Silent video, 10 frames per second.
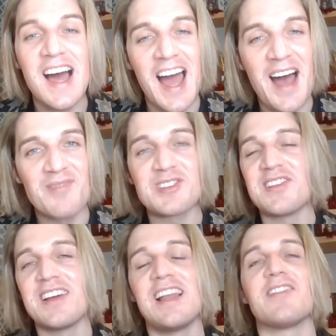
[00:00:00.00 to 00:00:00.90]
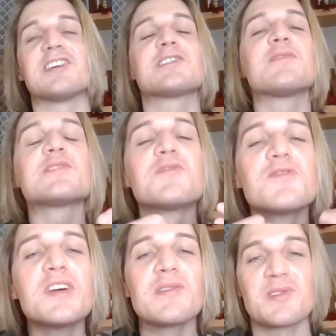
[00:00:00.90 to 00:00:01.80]
I absolutely love it. So it was a
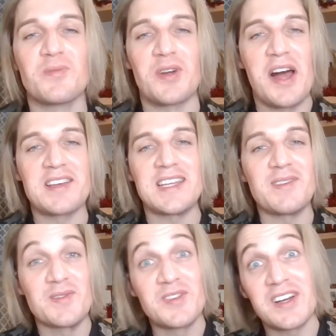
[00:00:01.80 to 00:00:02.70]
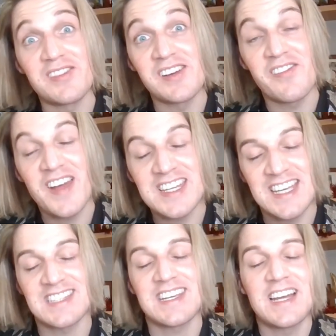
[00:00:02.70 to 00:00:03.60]
real surprise and it was really, really
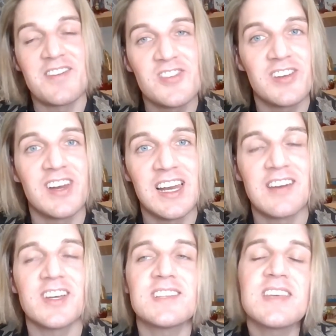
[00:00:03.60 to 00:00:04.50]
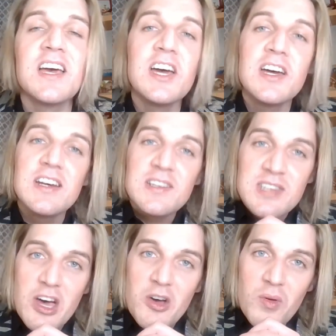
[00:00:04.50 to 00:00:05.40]
fantastic and I really, really love it.
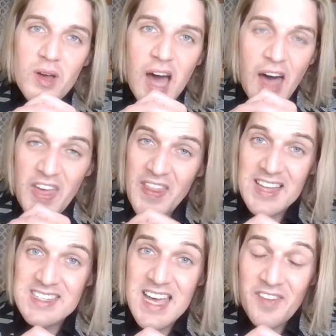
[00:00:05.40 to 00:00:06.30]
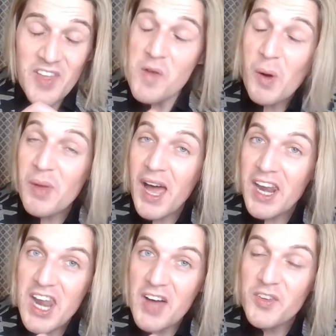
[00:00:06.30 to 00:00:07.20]
So I think that's it. I think you probably had
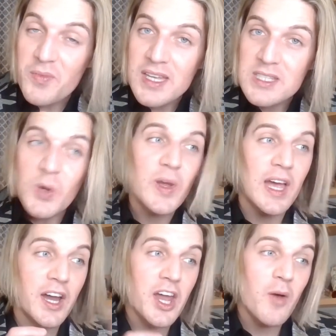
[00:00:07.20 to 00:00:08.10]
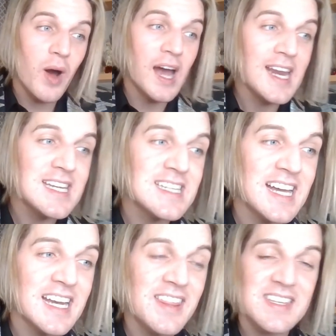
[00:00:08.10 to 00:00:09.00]
enough of me talking. I know I need to
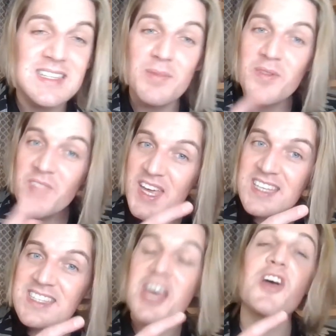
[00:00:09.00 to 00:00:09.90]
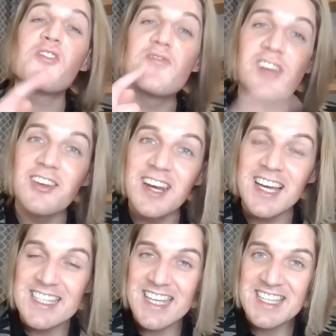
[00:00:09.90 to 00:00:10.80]
take another sip of this really, really
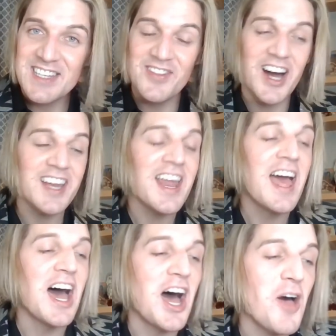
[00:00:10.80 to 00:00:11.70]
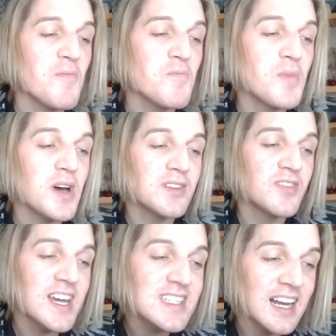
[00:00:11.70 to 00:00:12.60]
nice tasty wine. Um, but
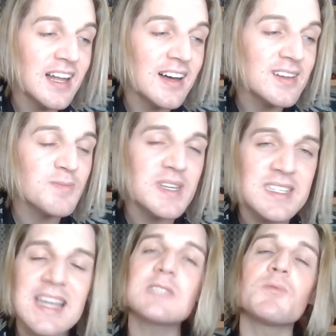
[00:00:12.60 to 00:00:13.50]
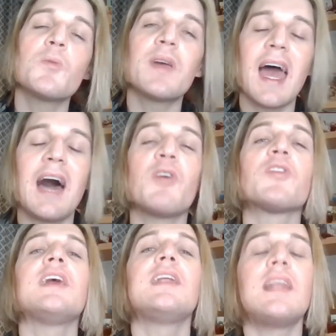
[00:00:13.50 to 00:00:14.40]
raise a glass, be sensible, be
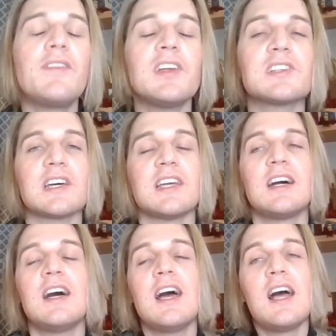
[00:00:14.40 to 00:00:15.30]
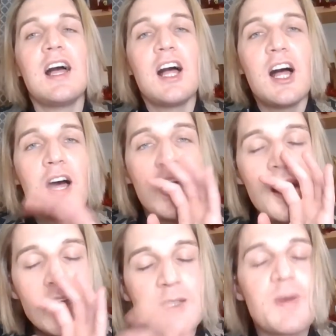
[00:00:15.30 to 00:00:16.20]
healthy, love other,
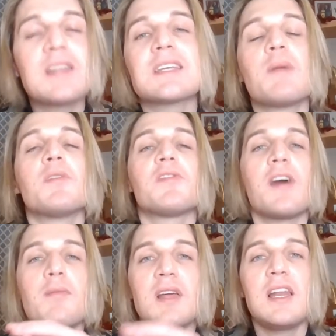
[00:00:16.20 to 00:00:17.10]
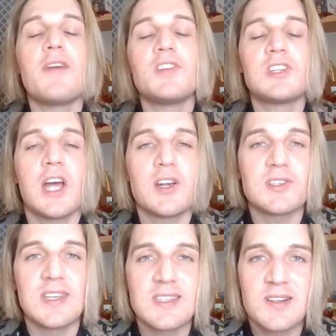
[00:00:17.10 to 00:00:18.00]
spend time with family, love and
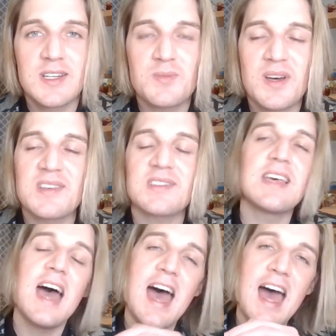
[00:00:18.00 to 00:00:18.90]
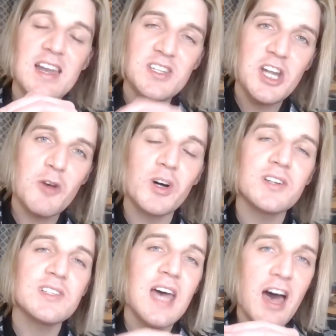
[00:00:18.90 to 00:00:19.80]
cherish this Christmas. And you know
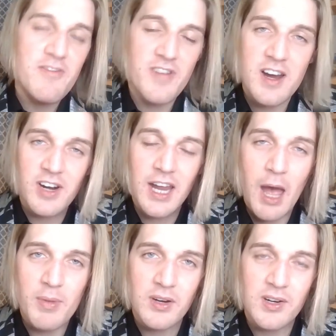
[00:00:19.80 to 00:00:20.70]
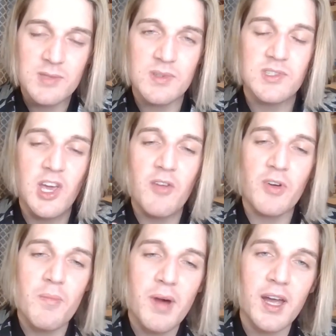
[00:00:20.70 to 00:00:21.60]
what? A very, very happy Christmas to you
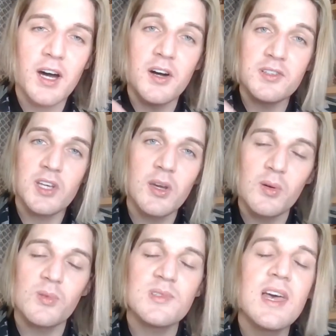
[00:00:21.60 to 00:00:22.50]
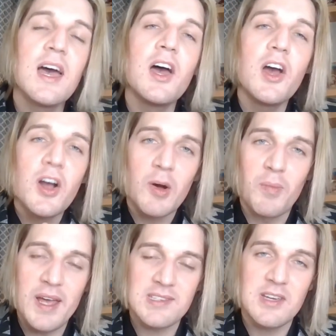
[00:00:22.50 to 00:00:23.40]
from my heart to yours. God
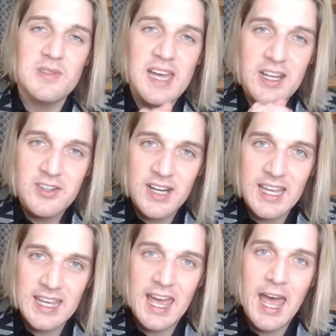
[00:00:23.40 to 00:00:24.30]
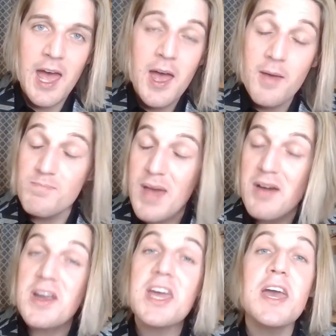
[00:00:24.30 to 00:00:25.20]
bless you. Take great care.
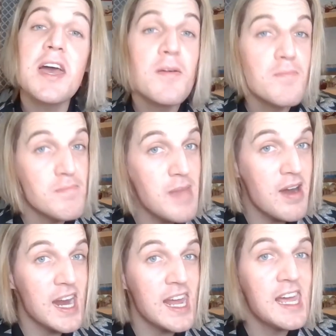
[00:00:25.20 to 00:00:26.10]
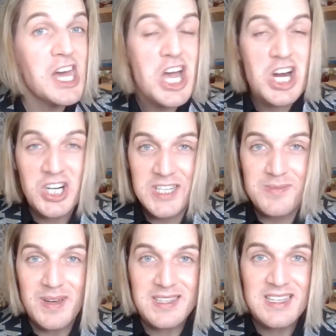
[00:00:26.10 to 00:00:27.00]
Merry, merry
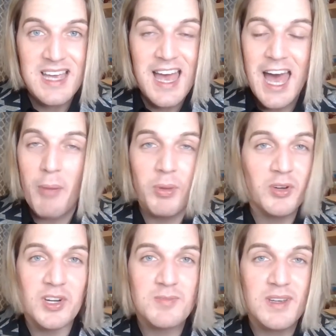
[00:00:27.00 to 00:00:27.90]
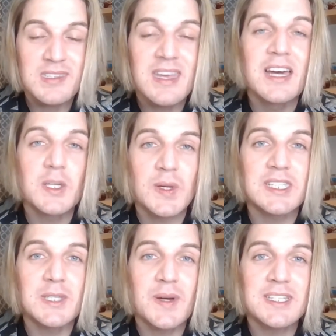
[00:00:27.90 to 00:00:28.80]
Christmas. Happy Christmas
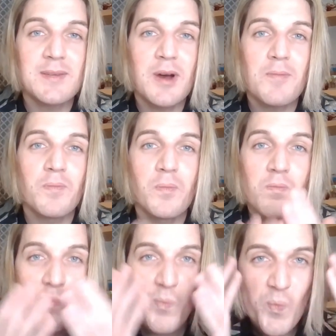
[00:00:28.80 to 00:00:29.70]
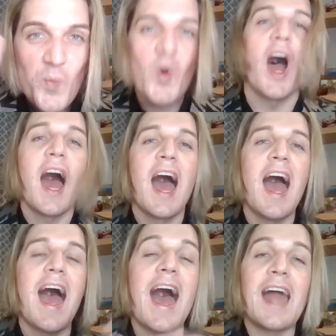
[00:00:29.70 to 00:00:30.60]
2021. Mwah!
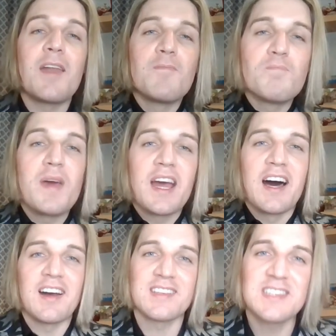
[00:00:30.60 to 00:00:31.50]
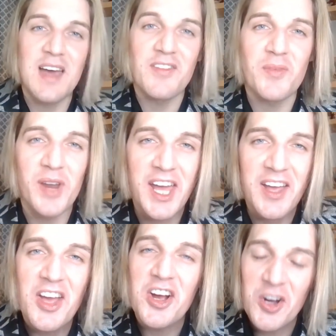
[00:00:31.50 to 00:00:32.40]
And big hugs to everybody.
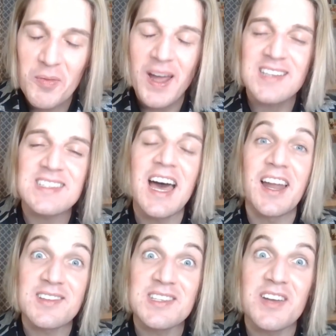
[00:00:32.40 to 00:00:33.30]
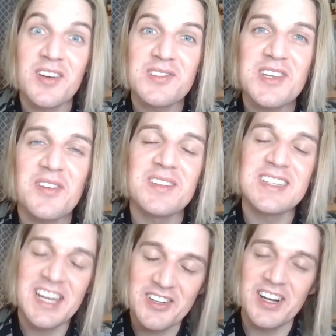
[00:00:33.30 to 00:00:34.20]
God bless, and I'll see you real soon.
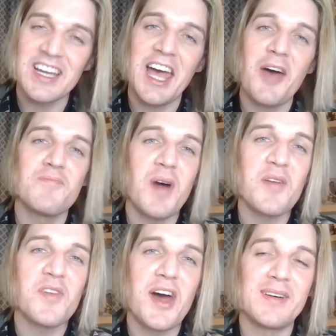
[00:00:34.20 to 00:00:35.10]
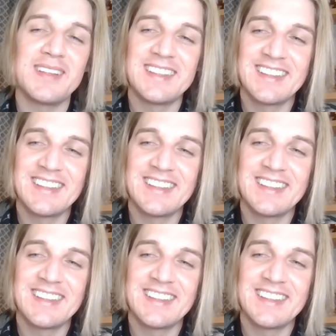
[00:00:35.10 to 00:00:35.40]
Take great care. Bye for now.